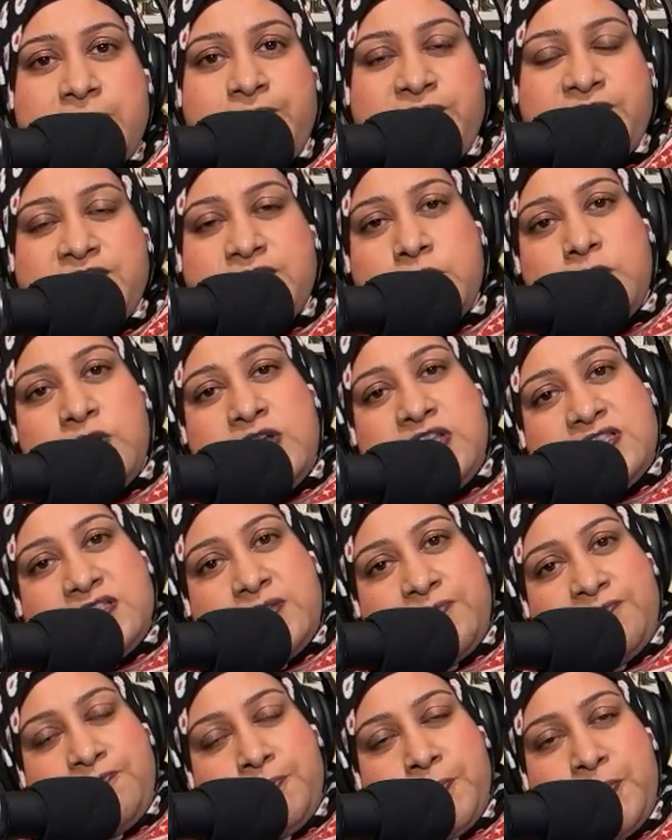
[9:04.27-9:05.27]
So it's
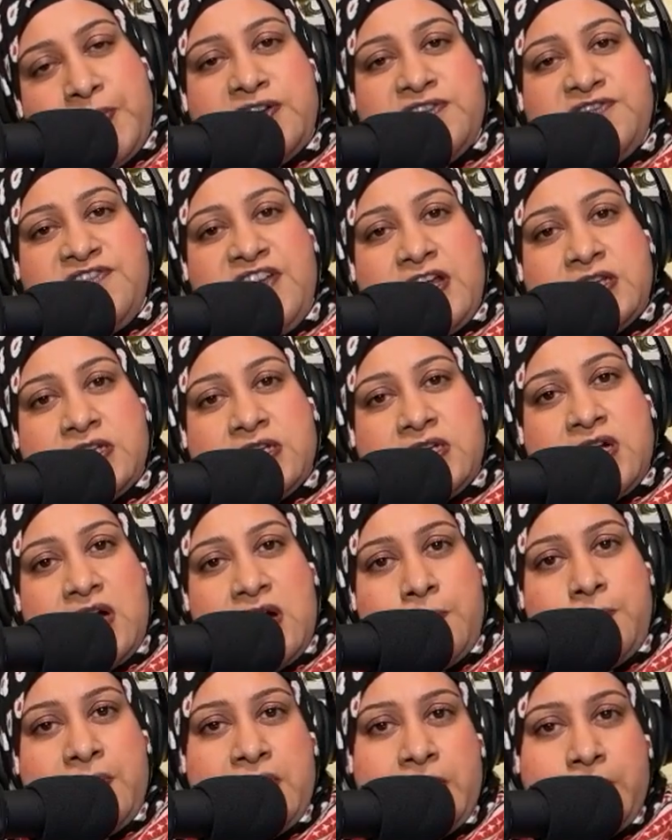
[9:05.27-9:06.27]
the perfect
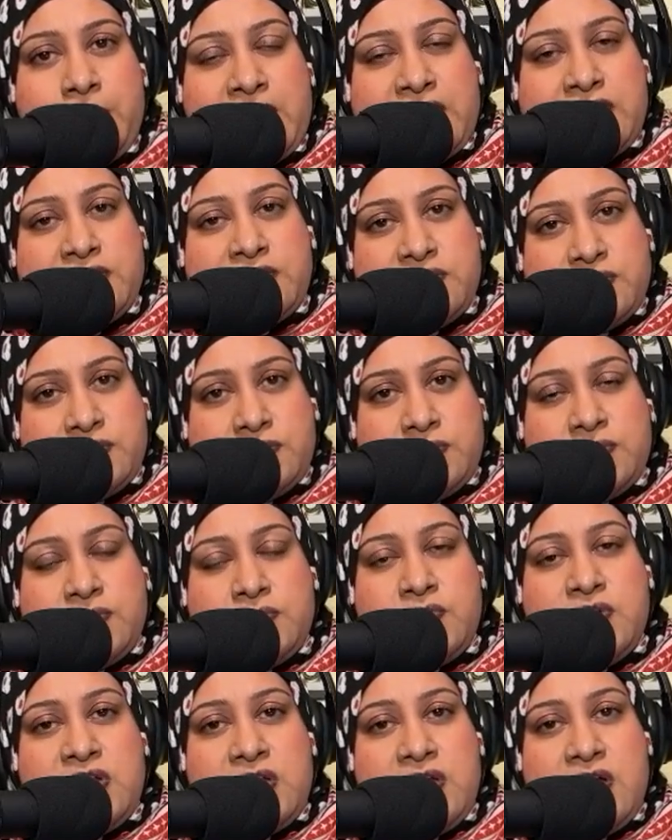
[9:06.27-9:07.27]
accompaniment
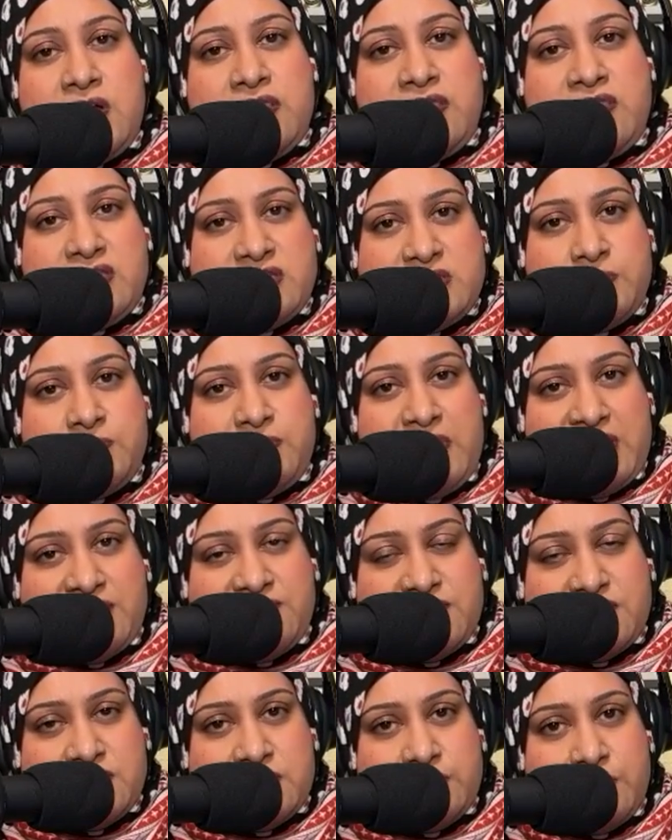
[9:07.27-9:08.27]
to this
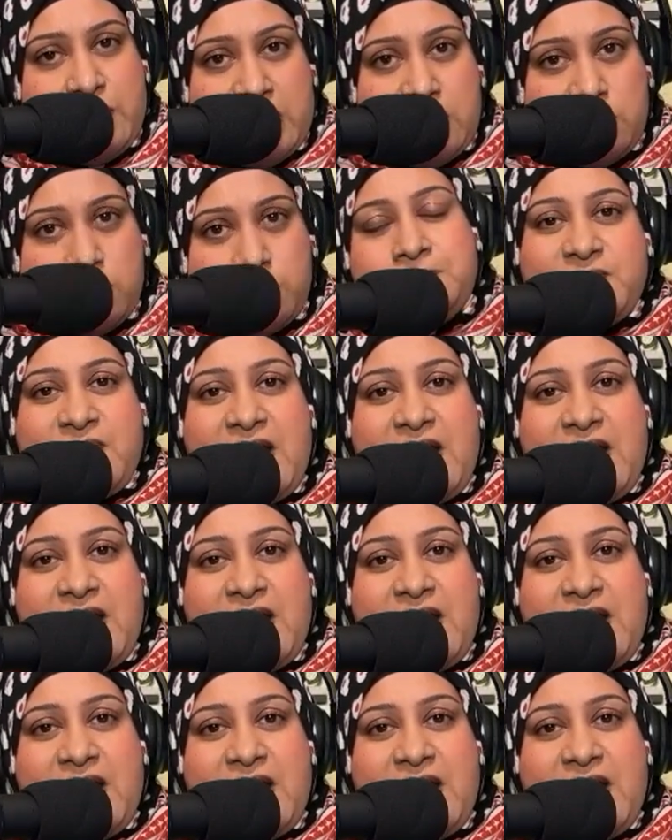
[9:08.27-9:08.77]
breakfast menu.